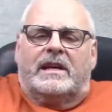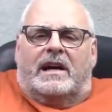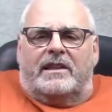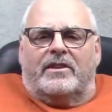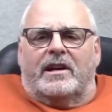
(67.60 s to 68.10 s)

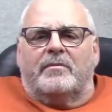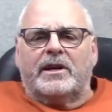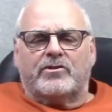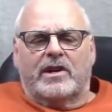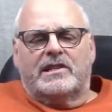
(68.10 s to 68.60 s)
I thought I
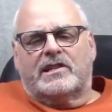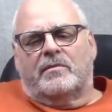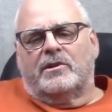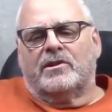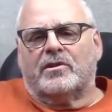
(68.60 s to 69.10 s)
might try
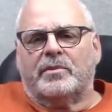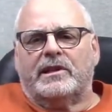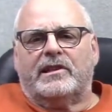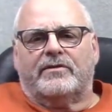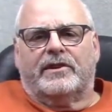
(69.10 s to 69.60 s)
something a little
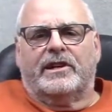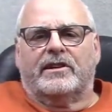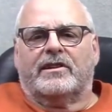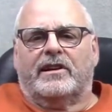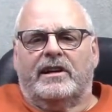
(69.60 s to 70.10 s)
bit different here
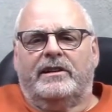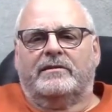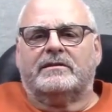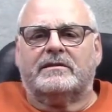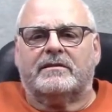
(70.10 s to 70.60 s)
tonight.
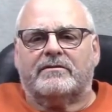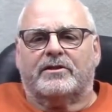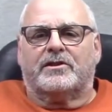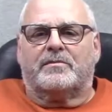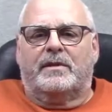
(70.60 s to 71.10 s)

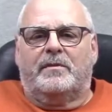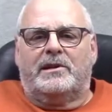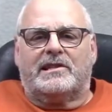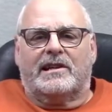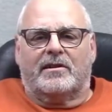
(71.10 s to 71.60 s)
First, maybe
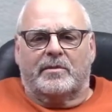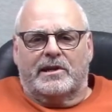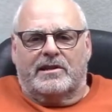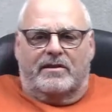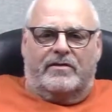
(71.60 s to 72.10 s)
center
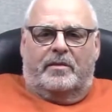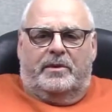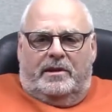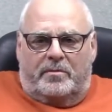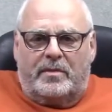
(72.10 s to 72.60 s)
myself up
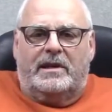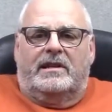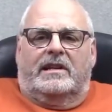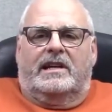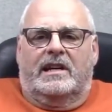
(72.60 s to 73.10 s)
in
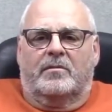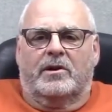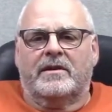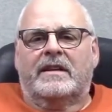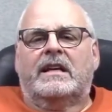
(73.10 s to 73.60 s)
the camera.